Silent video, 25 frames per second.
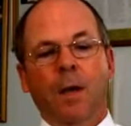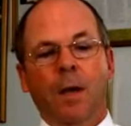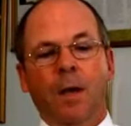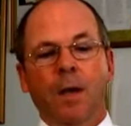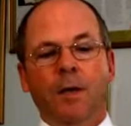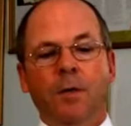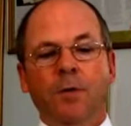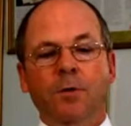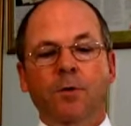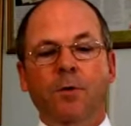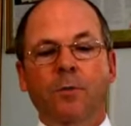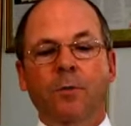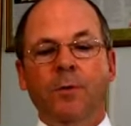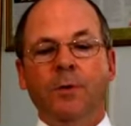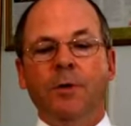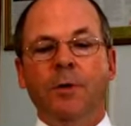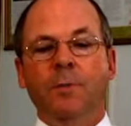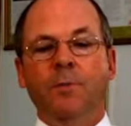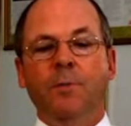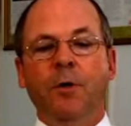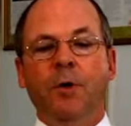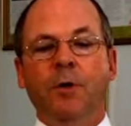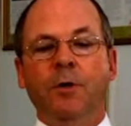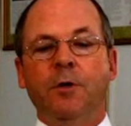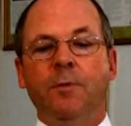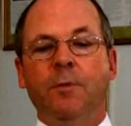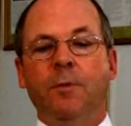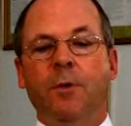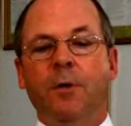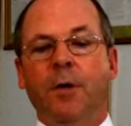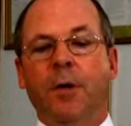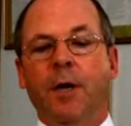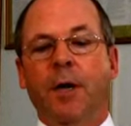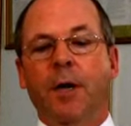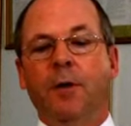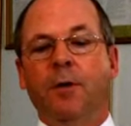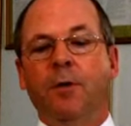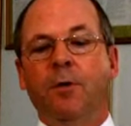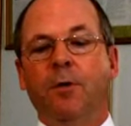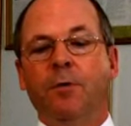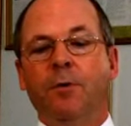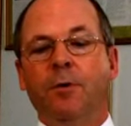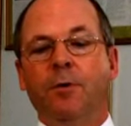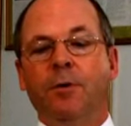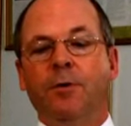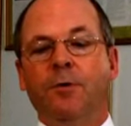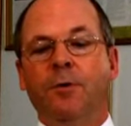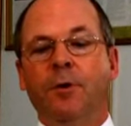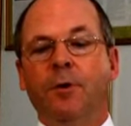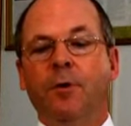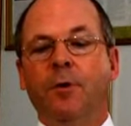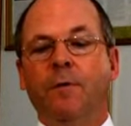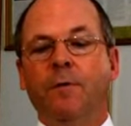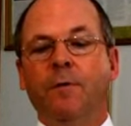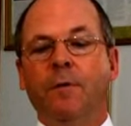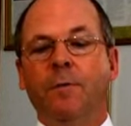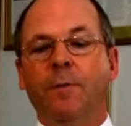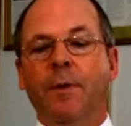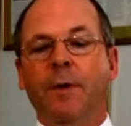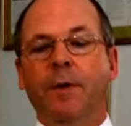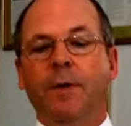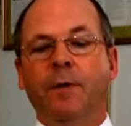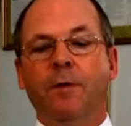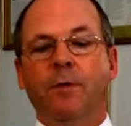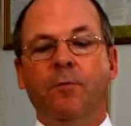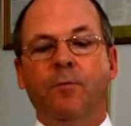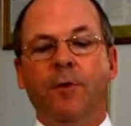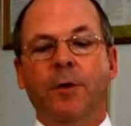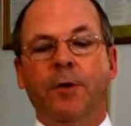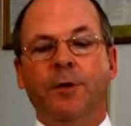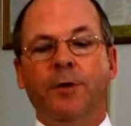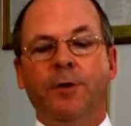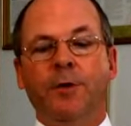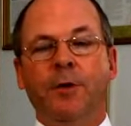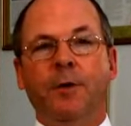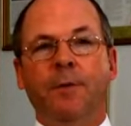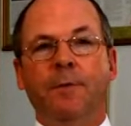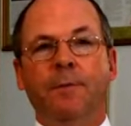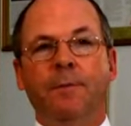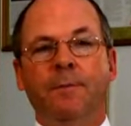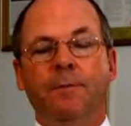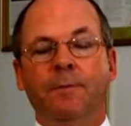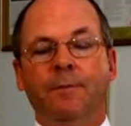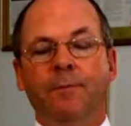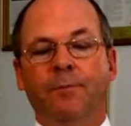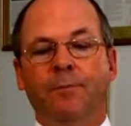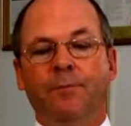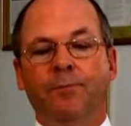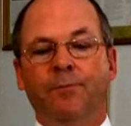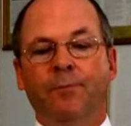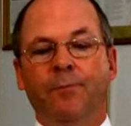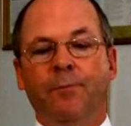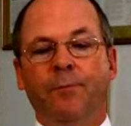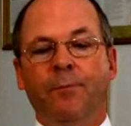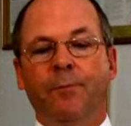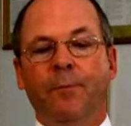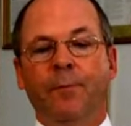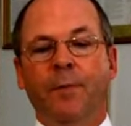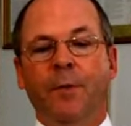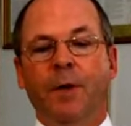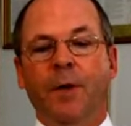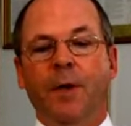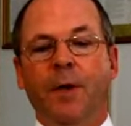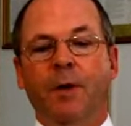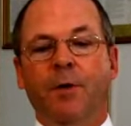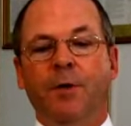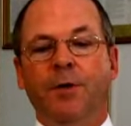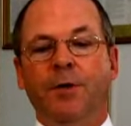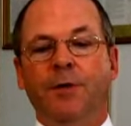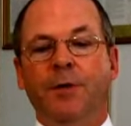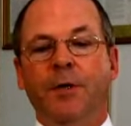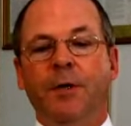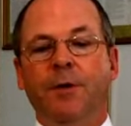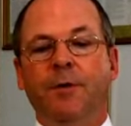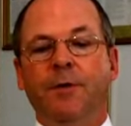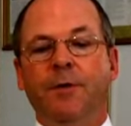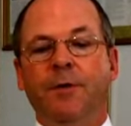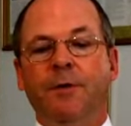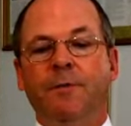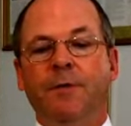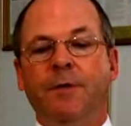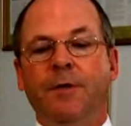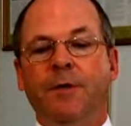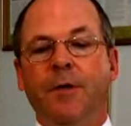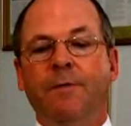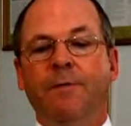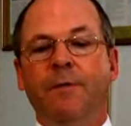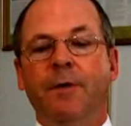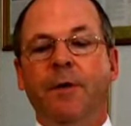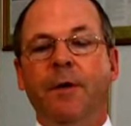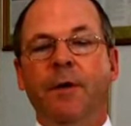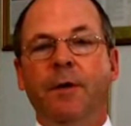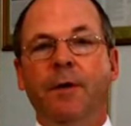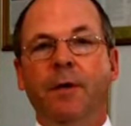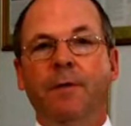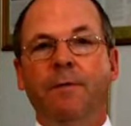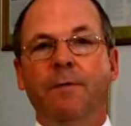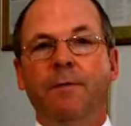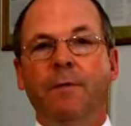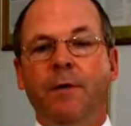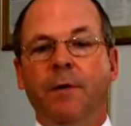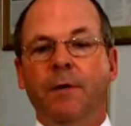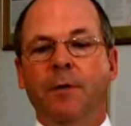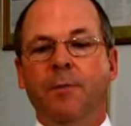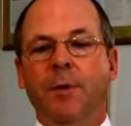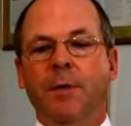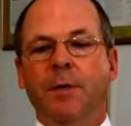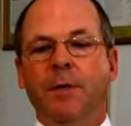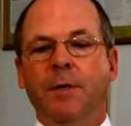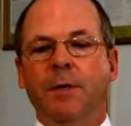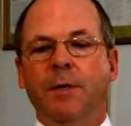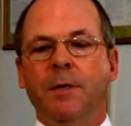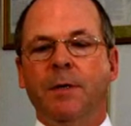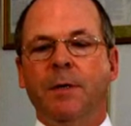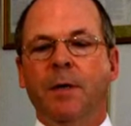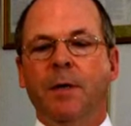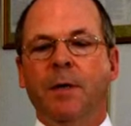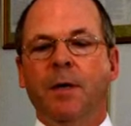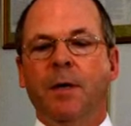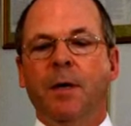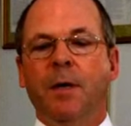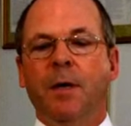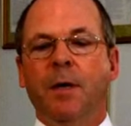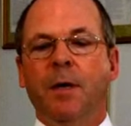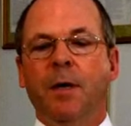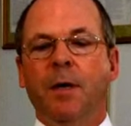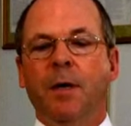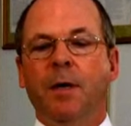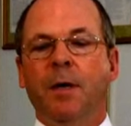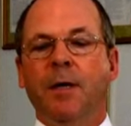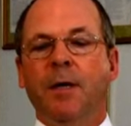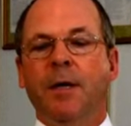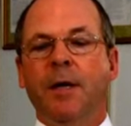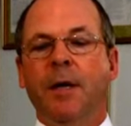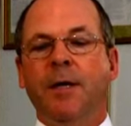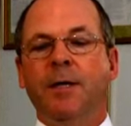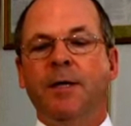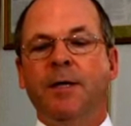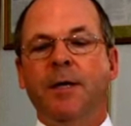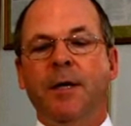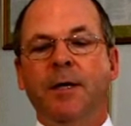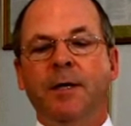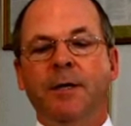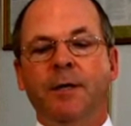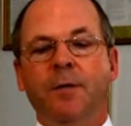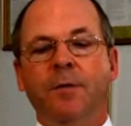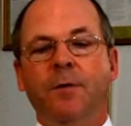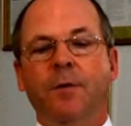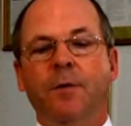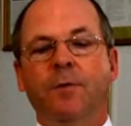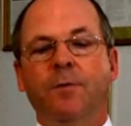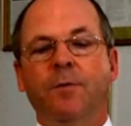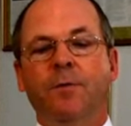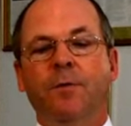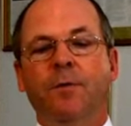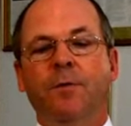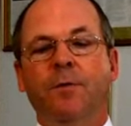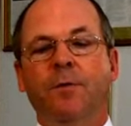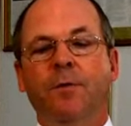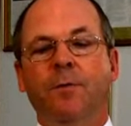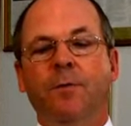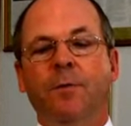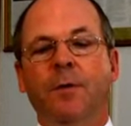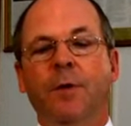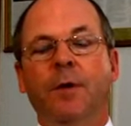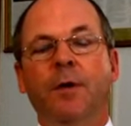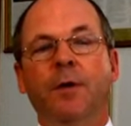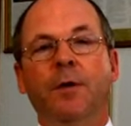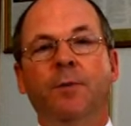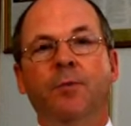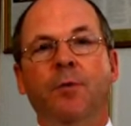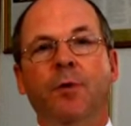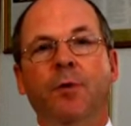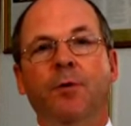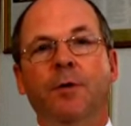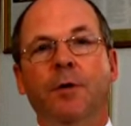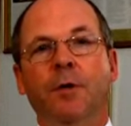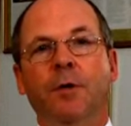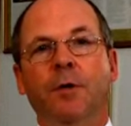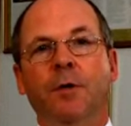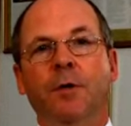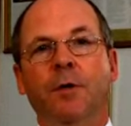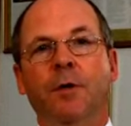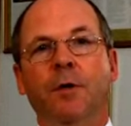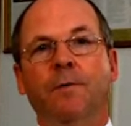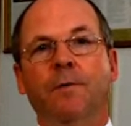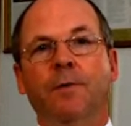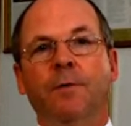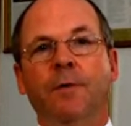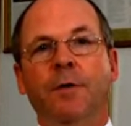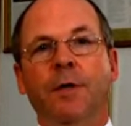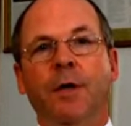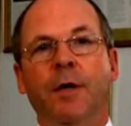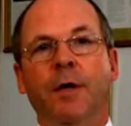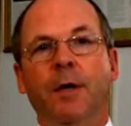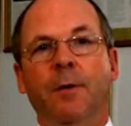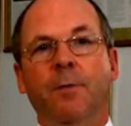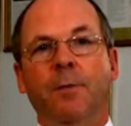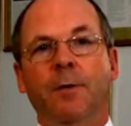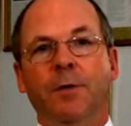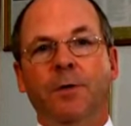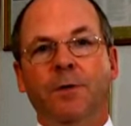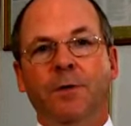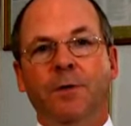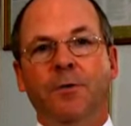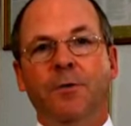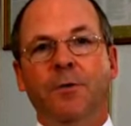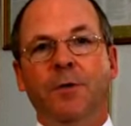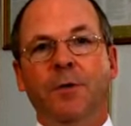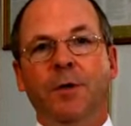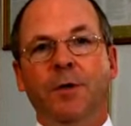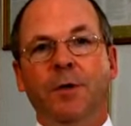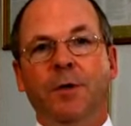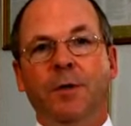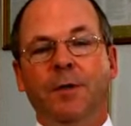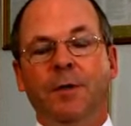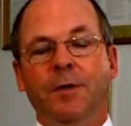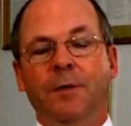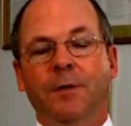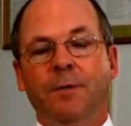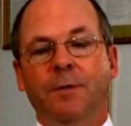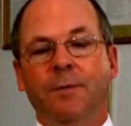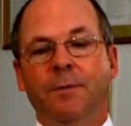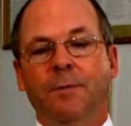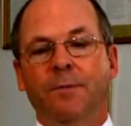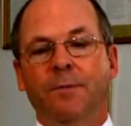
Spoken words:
It is almost impossible to get a doctor struck off the medical register. There are a series of 7 different committees the case has to go through, and this process can often take up to 2 years.